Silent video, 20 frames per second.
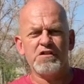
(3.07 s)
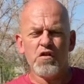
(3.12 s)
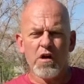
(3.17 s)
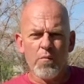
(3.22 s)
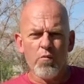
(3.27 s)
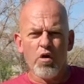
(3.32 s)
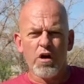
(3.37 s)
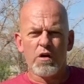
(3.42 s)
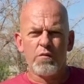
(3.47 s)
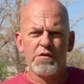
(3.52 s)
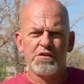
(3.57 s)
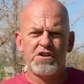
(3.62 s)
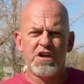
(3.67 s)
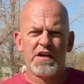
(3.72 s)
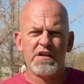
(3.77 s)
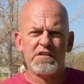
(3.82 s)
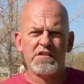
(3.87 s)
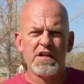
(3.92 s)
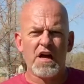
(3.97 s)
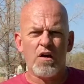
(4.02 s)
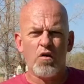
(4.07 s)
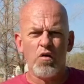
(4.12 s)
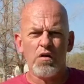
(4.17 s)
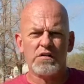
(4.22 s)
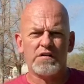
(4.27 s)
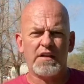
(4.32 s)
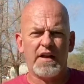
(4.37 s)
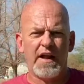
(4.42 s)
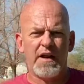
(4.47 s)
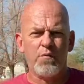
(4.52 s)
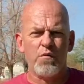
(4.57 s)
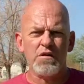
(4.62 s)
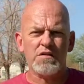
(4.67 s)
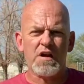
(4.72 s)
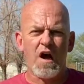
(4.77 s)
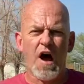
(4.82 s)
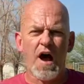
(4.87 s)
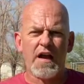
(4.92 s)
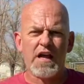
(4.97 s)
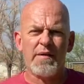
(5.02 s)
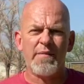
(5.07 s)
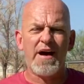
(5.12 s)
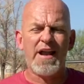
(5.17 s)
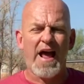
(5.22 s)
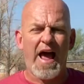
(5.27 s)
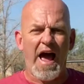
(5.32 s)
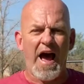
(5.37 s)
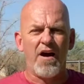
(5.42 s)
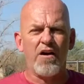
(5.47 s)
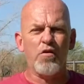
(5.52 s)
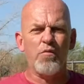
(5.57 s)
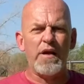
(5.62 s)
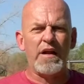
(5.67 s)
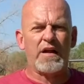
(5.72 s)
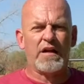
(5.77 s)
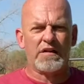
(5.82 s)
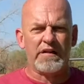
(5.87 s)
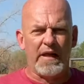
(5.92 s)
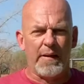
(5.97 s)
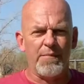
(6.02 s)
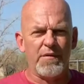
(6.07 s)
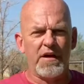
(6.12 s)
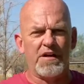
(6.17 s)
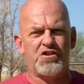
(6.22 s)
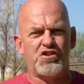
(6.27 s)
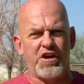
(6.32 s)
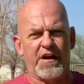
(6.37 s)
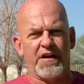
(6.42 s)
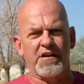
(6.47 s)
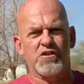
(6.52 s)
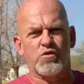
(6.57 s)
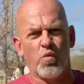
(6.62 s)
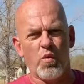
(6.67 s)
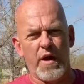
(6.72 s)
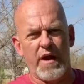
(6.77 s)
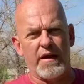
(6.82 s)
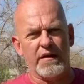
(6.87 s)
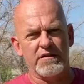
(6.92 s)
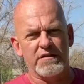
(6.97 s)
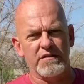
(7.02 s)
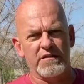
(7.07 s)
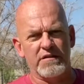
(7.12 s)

I'm working with chickens.org today, and we're talking about how do we clip a chicken's wings.